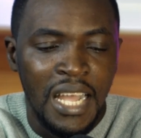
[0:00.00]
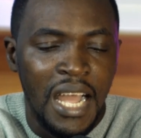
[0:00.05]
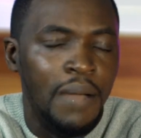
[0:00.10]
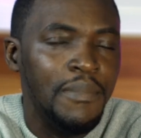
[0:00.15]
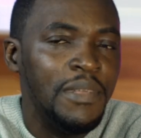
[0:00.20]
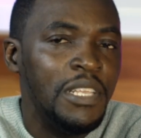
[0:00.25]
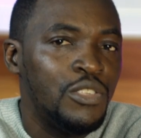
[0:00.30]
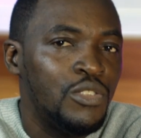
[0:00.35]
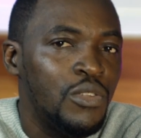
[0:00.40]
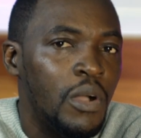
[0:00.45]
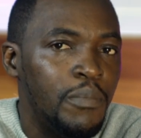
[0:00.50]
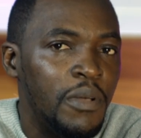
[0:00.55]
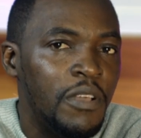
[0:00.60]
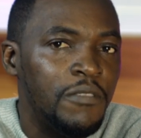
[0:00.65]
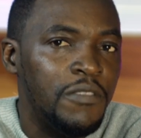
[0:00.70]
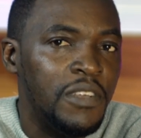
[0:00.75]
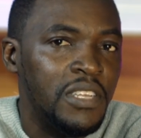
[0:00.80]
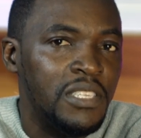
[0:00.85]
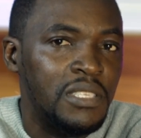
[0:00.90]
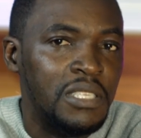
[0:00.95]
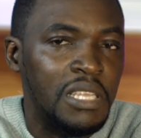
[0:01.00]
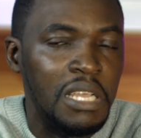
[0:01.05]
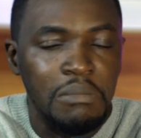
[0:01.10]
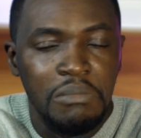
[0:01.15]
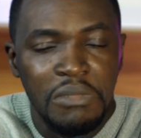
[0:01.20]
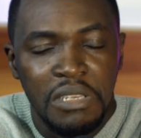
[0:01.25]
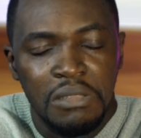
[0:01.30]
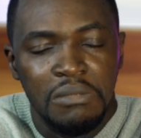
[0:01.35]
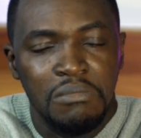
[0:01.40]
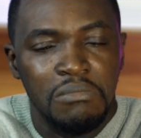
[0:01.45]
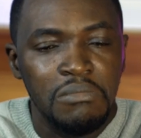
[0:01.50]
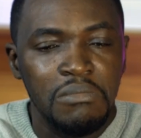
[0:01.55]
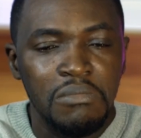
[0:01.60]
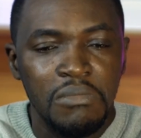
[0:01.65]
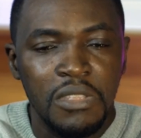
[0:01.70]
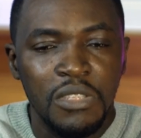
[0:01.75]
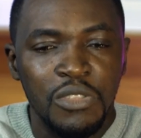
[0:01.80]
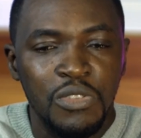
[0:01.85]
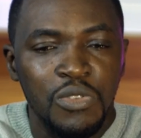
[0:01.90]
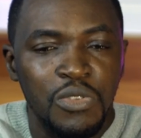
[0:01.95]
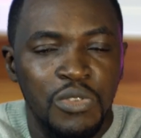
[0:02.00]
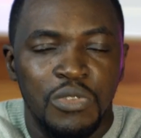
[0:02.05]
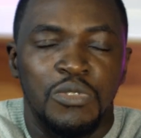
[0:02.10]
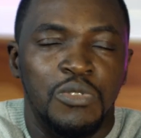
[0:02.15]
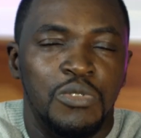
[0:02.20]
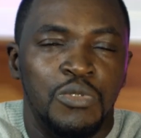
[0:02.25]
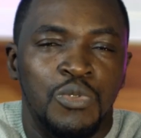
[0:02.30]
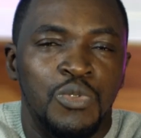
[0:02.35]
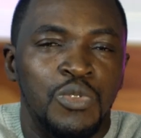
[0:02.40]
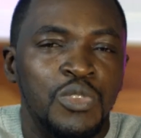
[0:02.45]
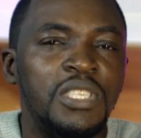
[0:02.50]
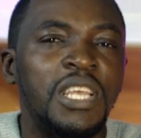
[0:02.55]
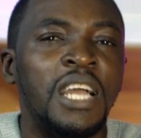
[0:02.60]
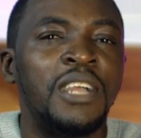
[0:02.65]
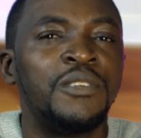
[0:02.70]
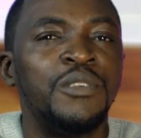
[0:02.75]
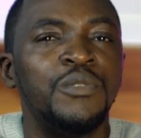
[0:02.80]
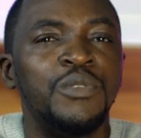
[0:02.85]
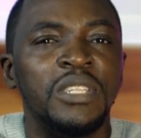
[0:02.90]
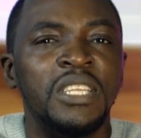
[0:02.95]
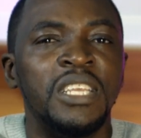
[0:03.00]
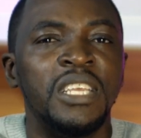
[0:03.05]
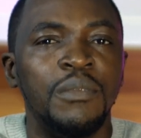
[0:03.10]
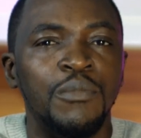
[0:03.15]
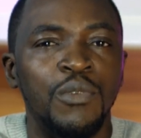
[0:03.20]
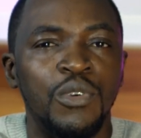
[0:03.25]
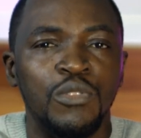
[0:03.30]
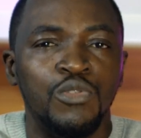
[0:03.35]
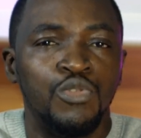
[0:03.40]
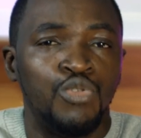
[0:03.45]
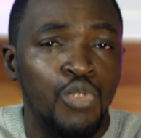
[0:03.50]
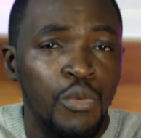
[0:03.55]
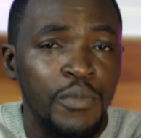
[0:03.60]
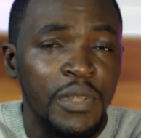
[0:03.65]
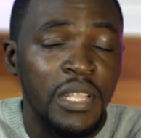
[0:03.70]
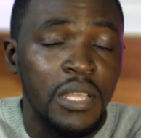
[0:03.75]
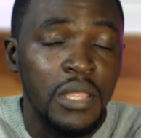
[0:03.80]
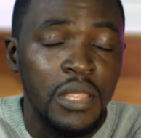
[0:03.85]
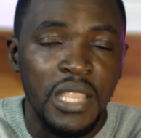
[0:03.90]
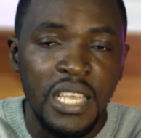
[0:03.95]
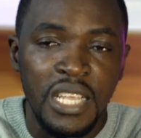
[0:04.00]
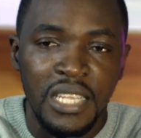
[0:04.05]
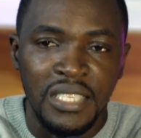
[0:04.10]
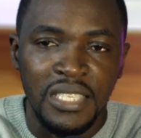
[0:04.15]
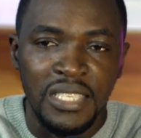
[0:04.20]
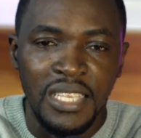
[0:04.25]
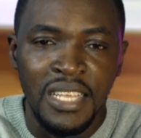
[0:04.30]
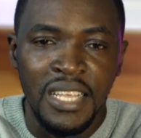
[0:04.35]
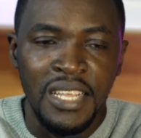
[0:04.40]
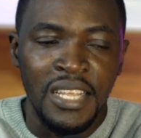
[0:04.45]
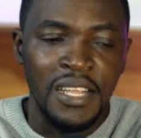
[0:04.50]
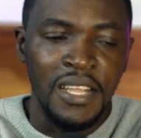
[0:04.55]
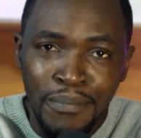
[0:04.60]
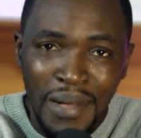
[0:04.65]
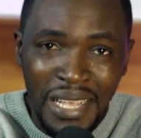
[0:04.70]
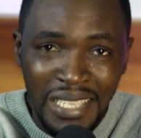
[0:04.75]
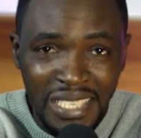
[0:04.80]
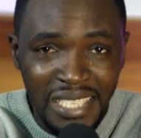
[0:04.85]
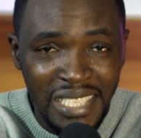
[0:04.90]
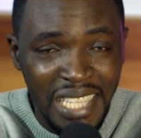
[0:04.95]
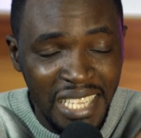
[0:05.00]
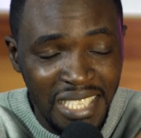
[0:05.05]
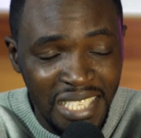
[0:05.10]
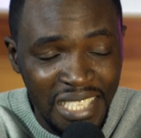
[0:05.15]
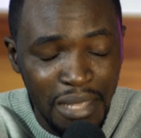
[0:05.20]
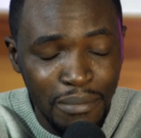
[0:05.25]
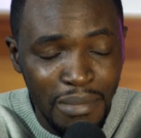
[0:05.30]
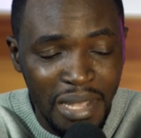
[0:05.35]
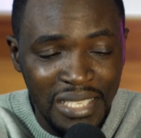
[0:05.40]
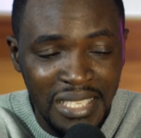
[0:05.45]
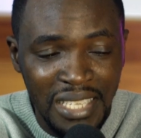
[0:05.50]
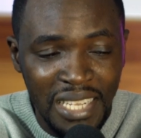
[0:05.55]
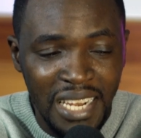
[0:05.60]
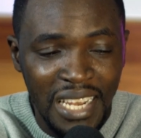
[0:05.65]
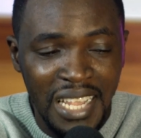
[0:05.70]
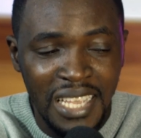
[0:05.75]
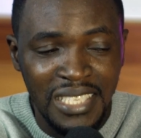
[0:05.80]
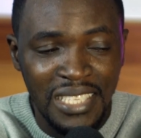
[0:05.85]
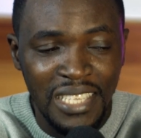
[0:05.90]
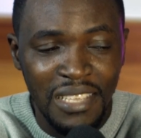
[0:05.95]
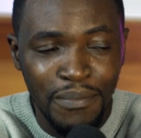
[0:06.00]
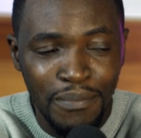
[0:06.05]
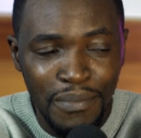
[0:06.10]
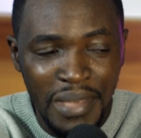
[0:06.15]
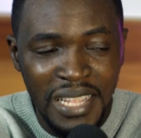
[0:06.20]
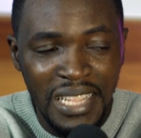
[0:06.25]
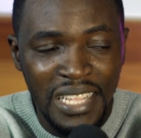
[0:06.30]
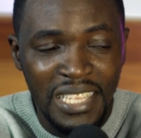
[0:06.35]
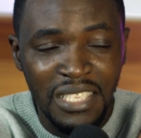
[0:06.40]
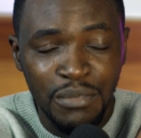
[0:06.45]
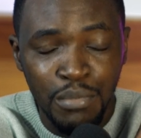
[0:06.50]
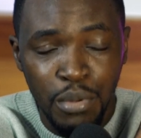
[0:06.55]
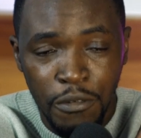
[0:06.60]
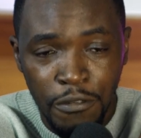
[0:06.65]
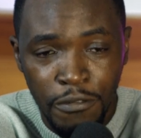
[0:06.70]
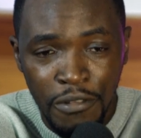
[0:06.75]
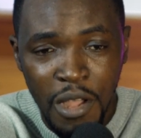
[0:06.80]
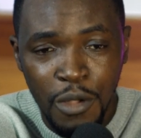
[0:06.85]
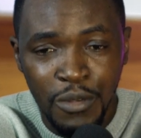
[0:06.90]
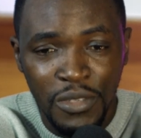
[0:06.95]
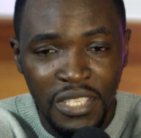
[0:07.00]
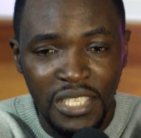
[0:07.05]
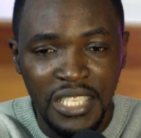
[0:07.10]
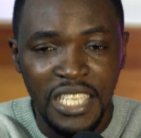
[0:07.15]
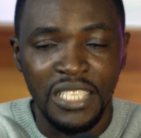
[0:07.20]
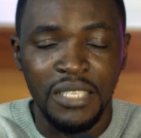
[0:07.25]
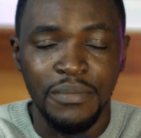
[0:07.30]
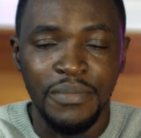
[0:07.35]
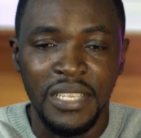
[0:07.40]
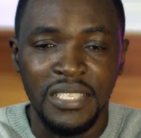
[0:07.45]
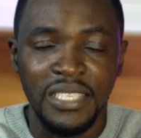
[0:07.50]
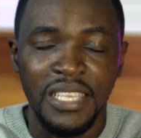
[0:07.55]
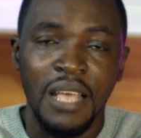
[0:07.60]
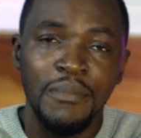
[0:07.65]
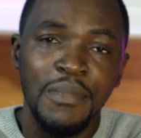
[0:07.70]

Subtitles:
I mean, it's not perfect. I mean, you won't agree with him on so many things, but in that same masterclass, he made this profound statement.